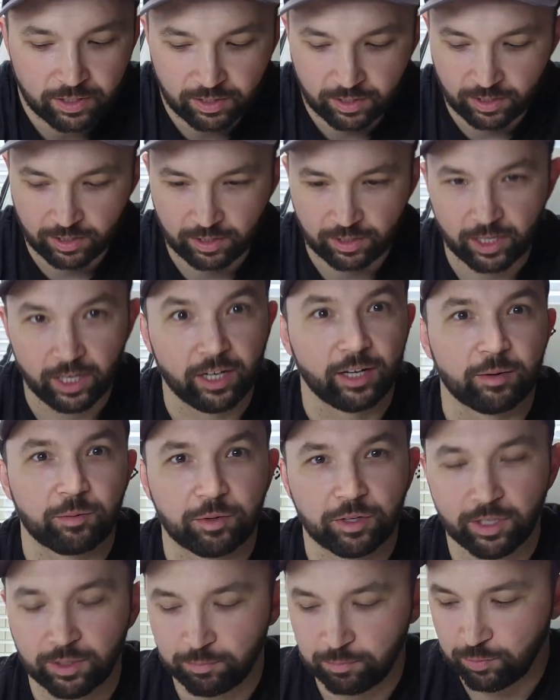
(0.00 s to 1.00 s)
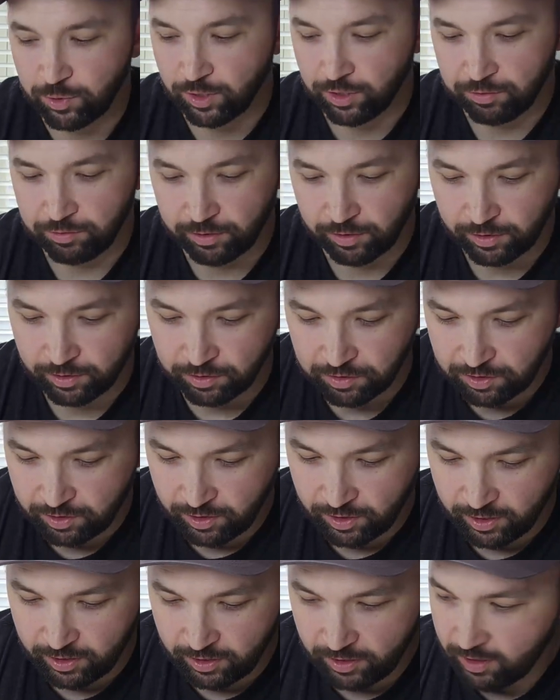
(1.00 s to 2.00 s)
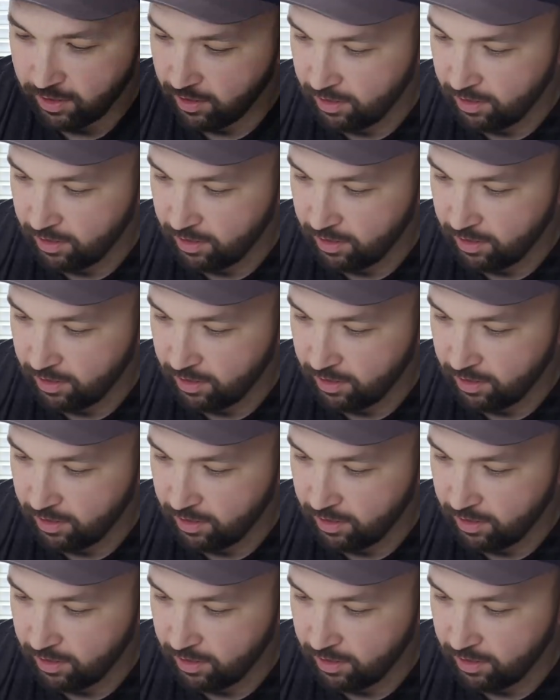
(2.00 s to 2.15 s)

Alright, I'm going to bring you in closer here.